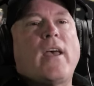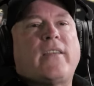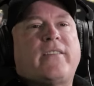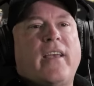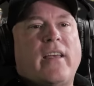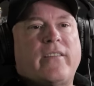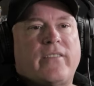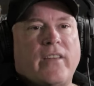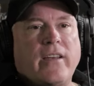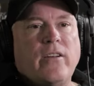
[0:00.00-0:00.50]
yes,
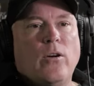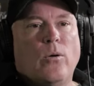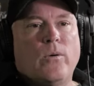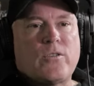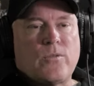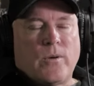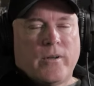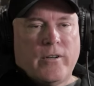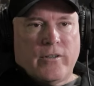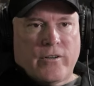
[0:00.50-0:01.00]
yes. I know
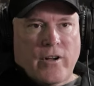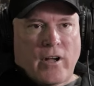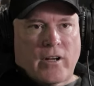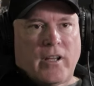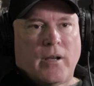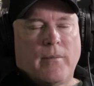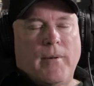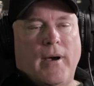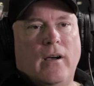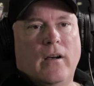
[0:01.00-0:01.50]
which one you're
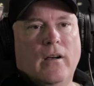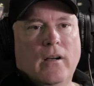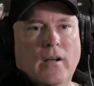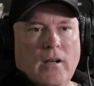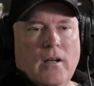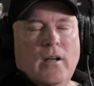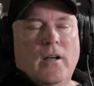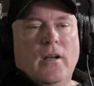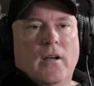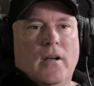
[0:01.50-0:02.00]
talking about.
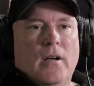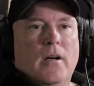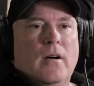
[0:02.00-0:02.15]
Which, funny